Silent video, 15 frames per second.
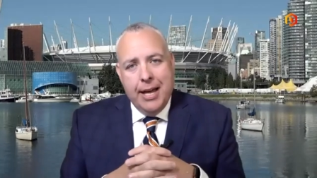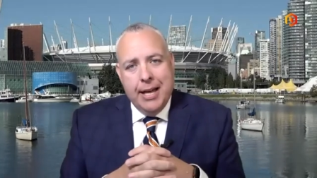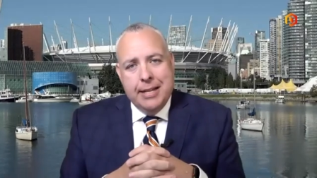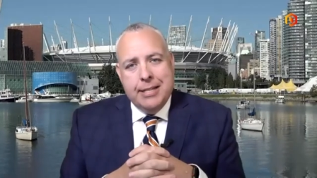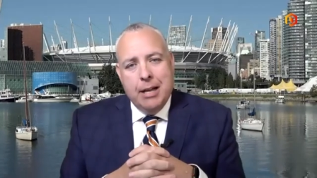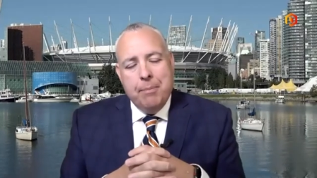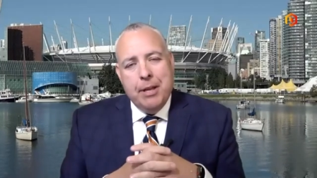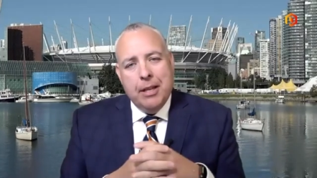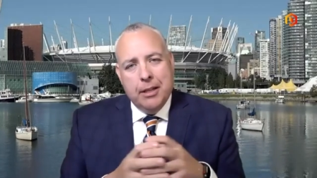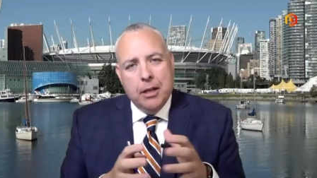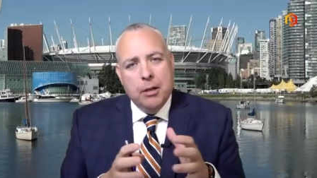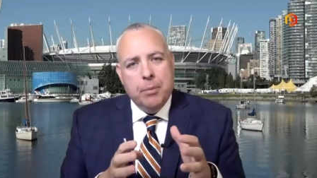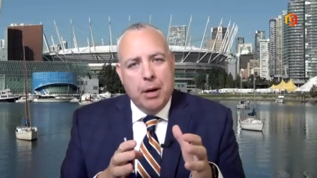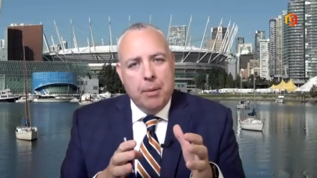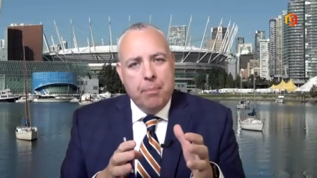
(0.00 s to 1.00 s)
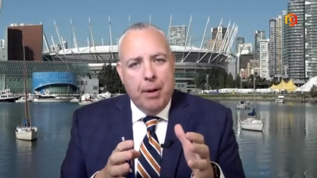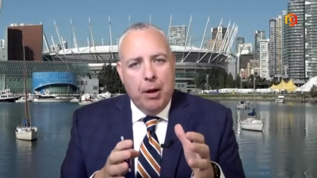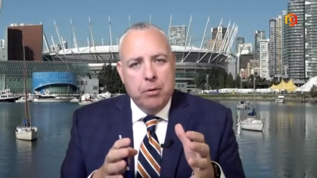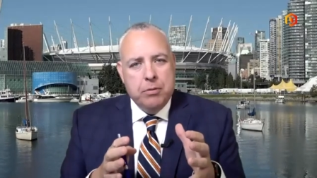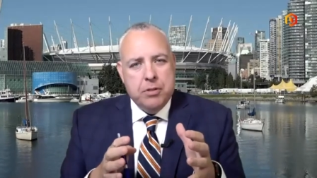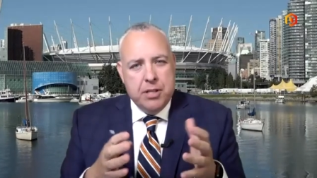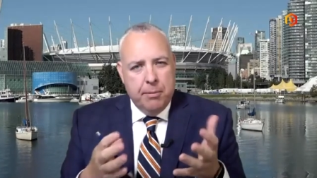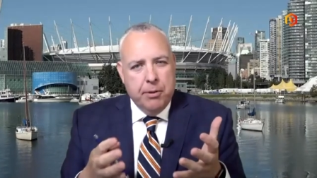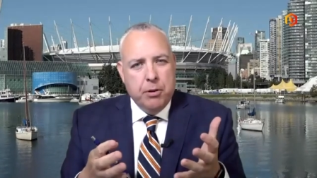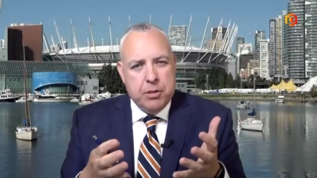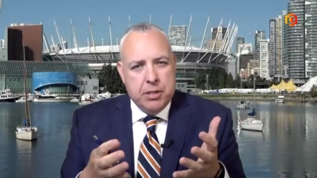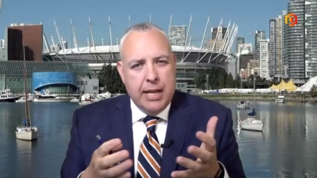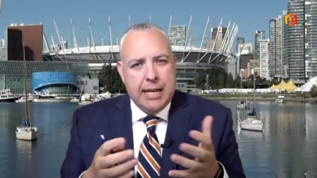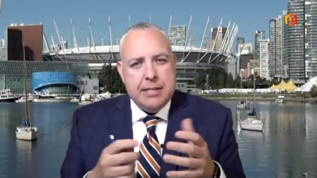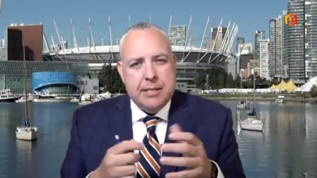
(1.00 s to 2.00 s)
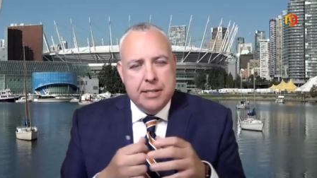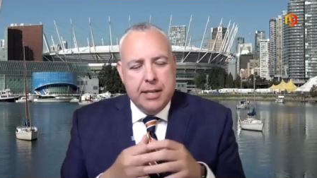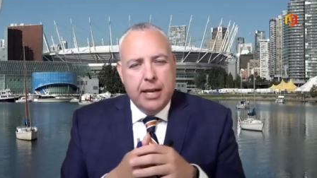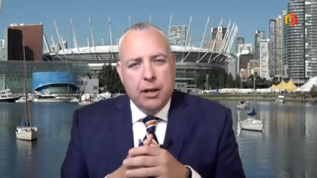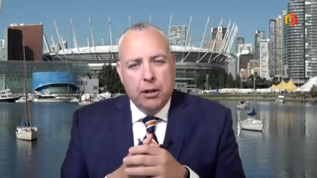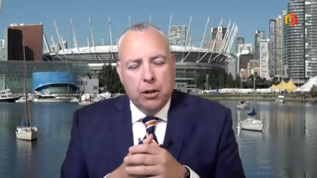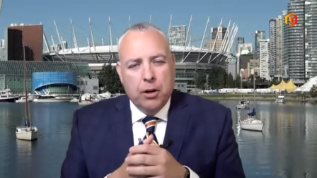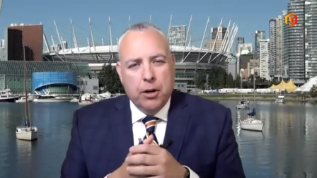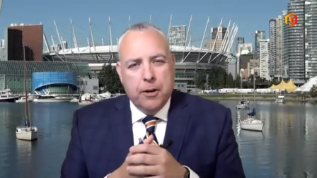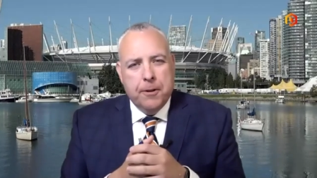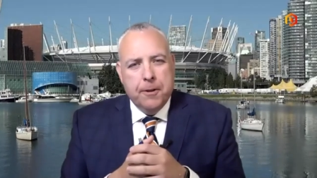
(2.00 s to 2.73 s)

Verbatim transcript: Tell me a little bit about some of those lessons that you learned.